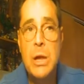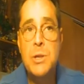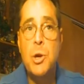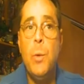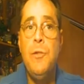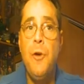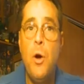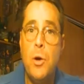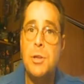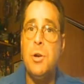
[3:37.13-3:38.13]
So we
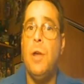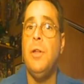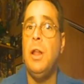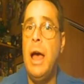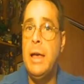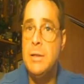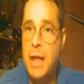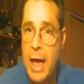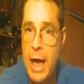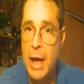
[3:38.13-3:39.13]
focused on the last
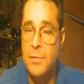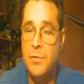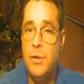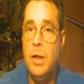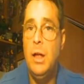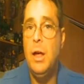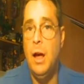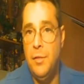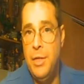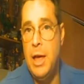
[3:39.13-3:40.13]
half
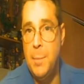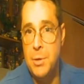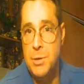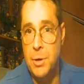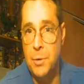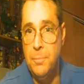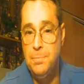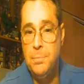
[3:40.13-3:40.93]
of the episode.